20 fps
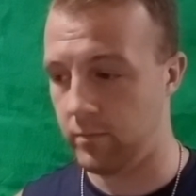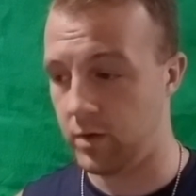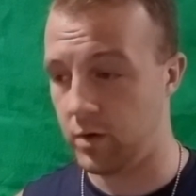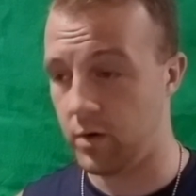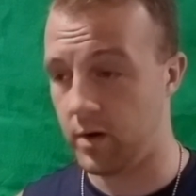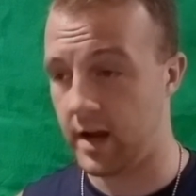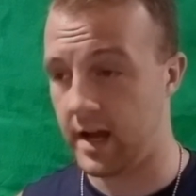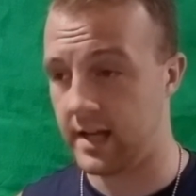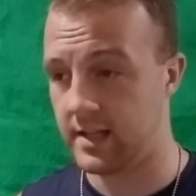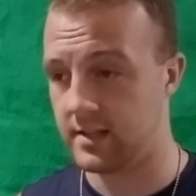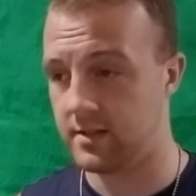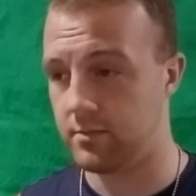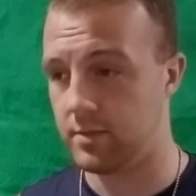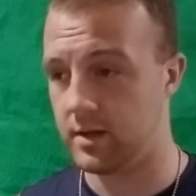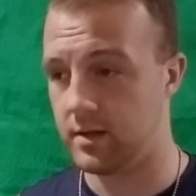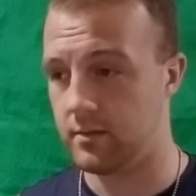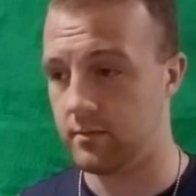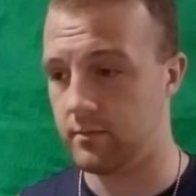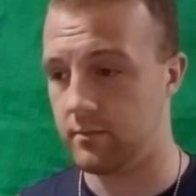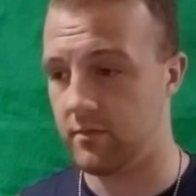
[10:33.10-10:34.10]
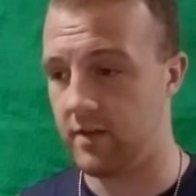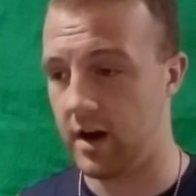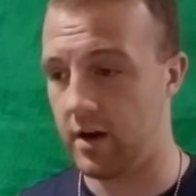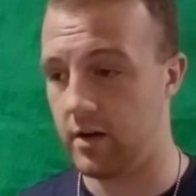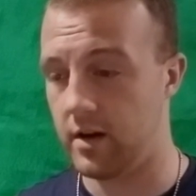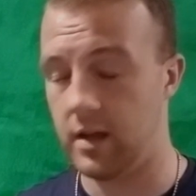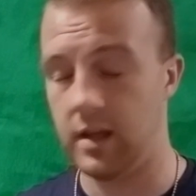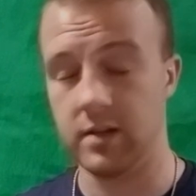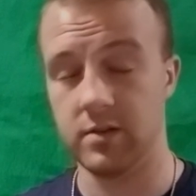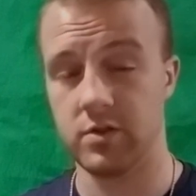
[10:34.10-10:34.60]
You guys have been
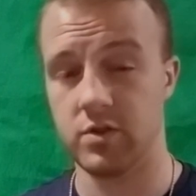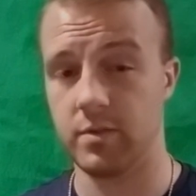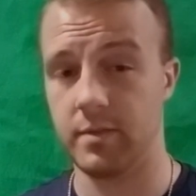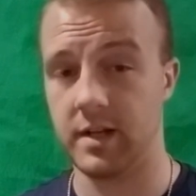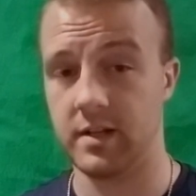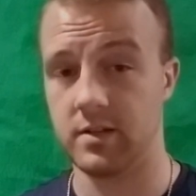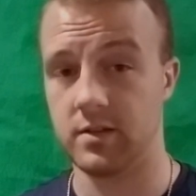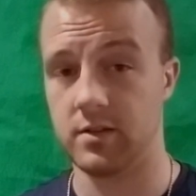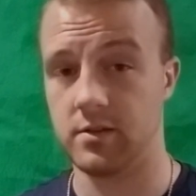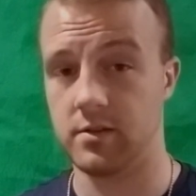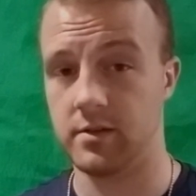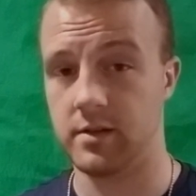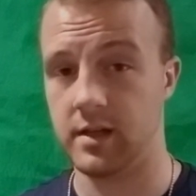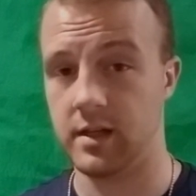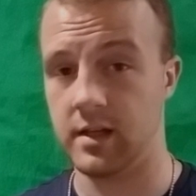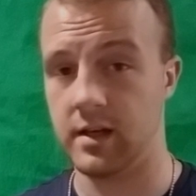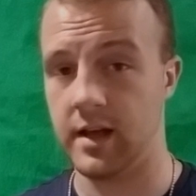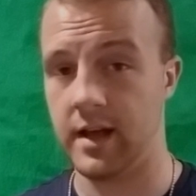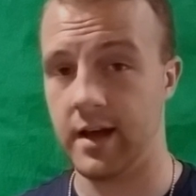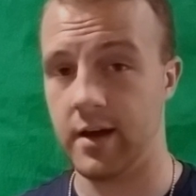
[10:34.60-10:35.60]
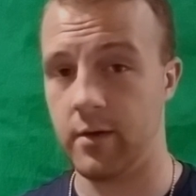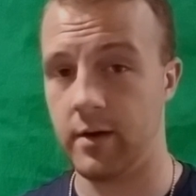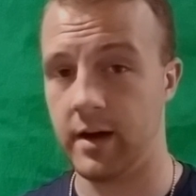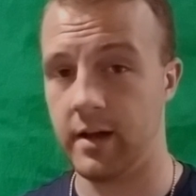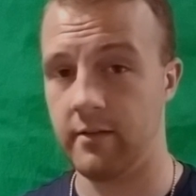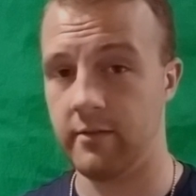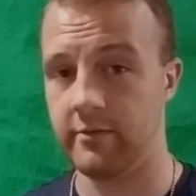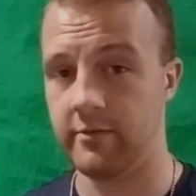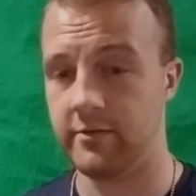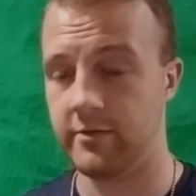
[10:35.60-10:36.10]
very instrumental in how
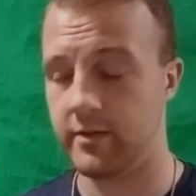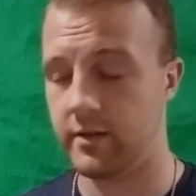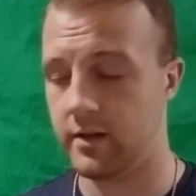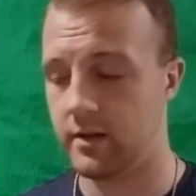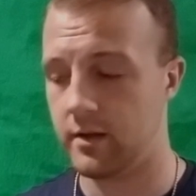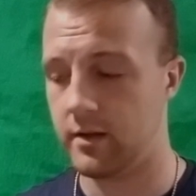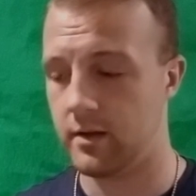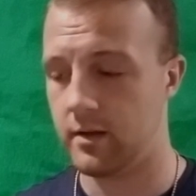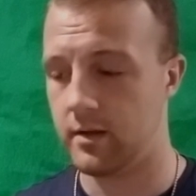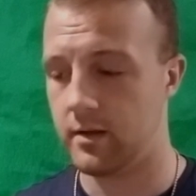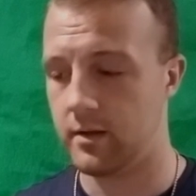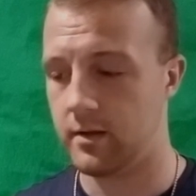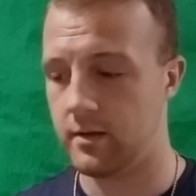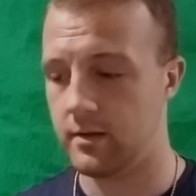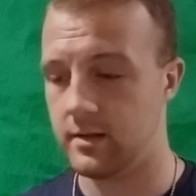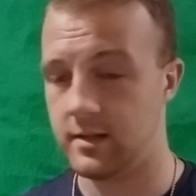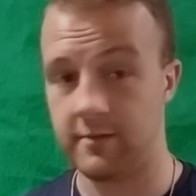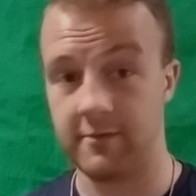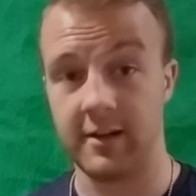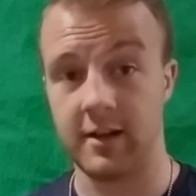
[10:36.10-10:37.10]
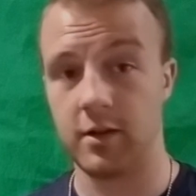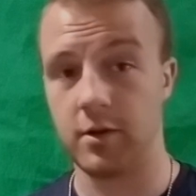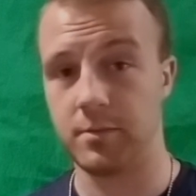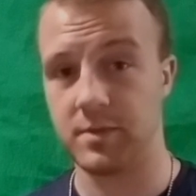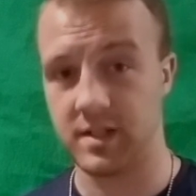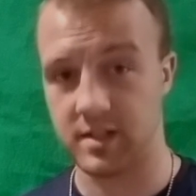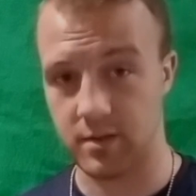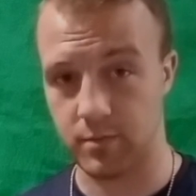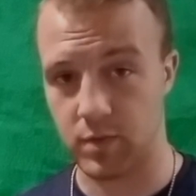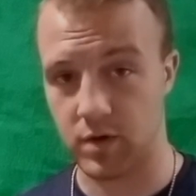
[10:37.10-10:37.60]
I've
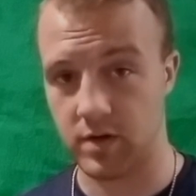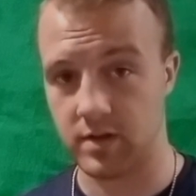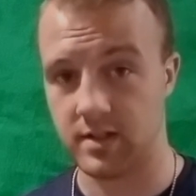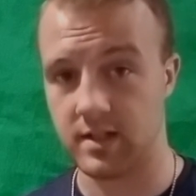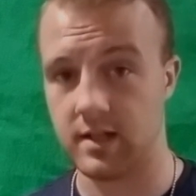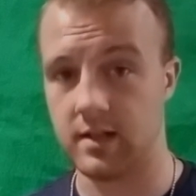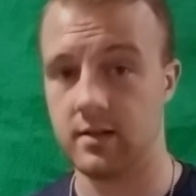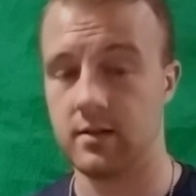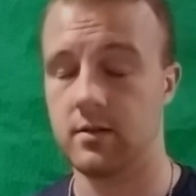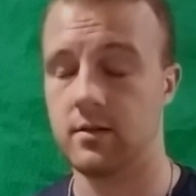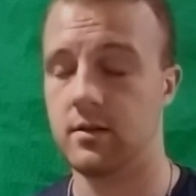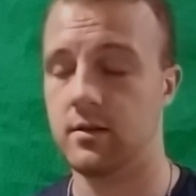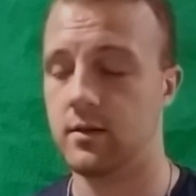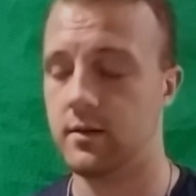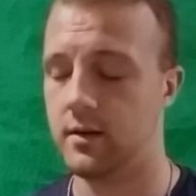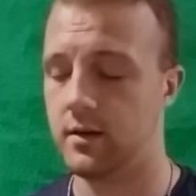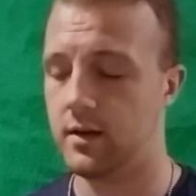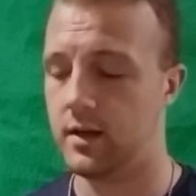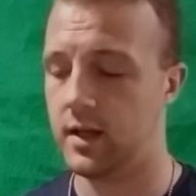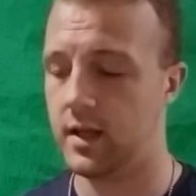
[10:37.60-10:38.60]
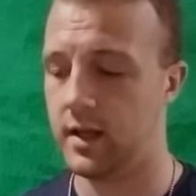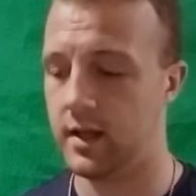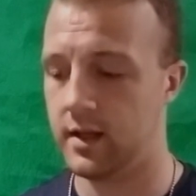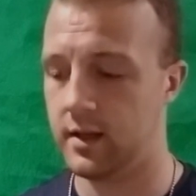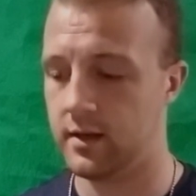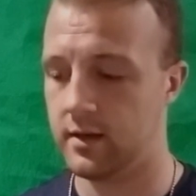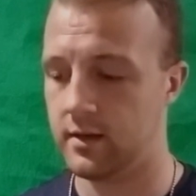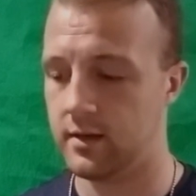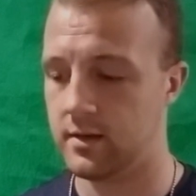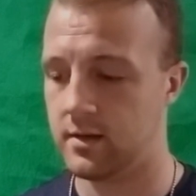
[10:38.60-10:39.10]
developed as a person
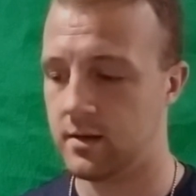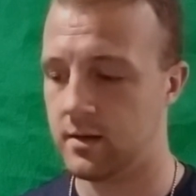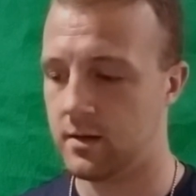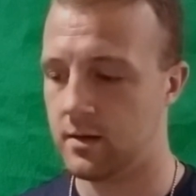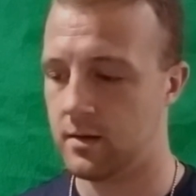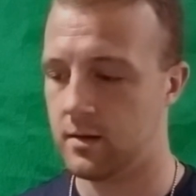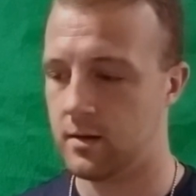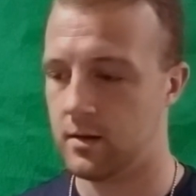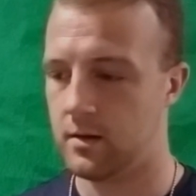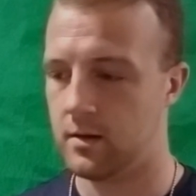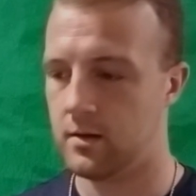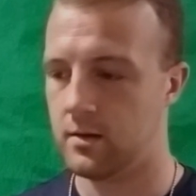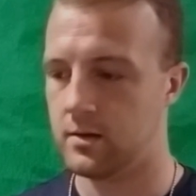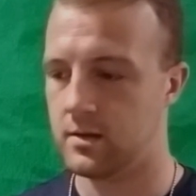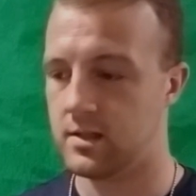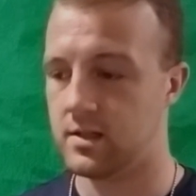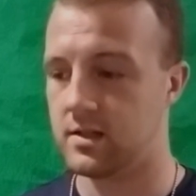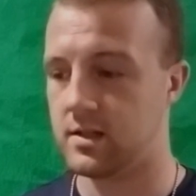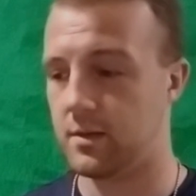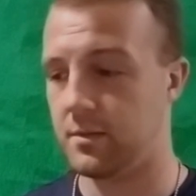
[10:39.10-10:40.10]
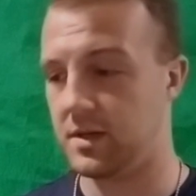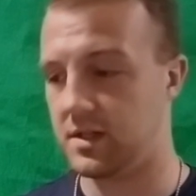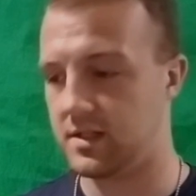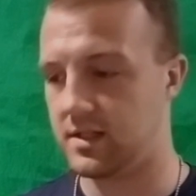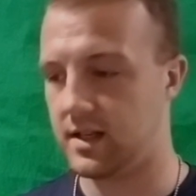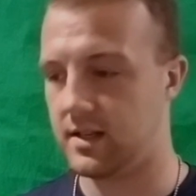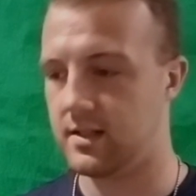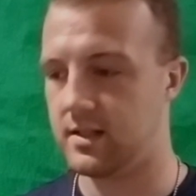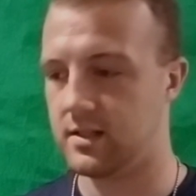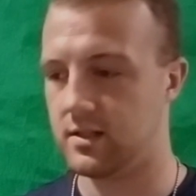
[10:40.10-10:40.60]
and to some
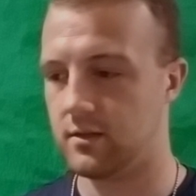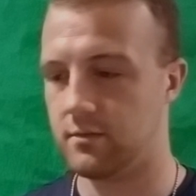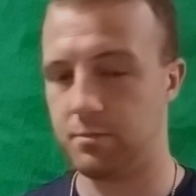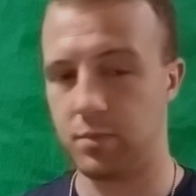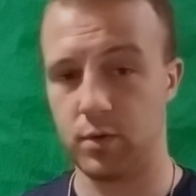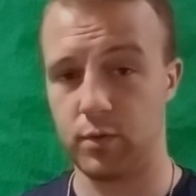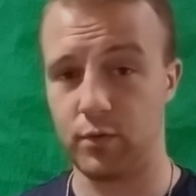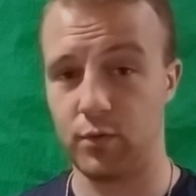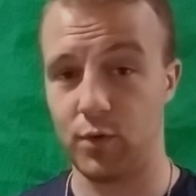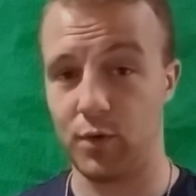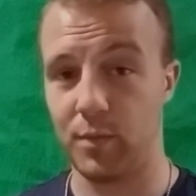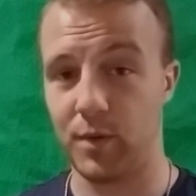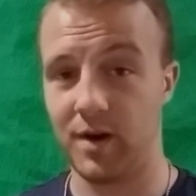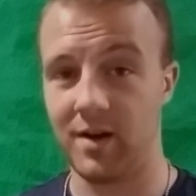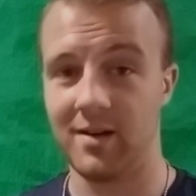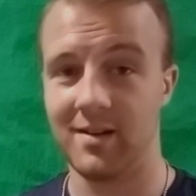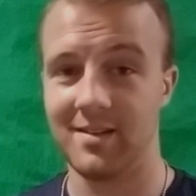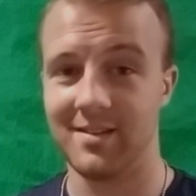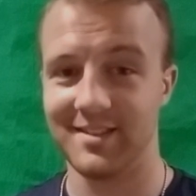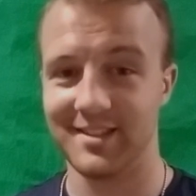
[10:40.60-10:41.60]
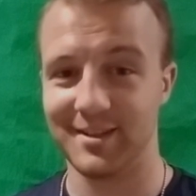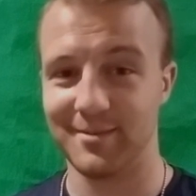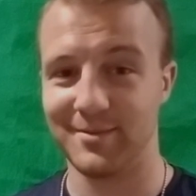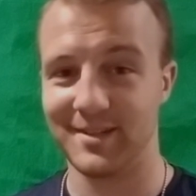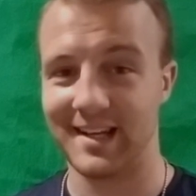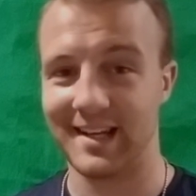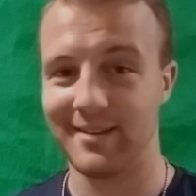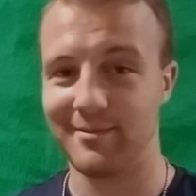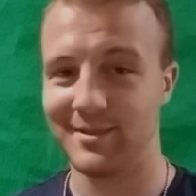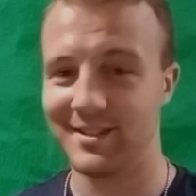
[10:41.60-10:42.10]
extent as a performer
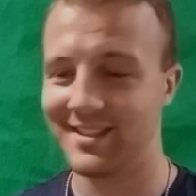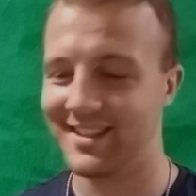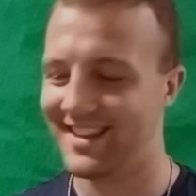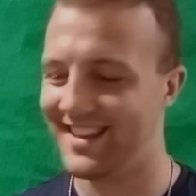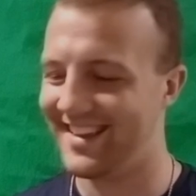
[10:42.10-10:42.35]
sometimes.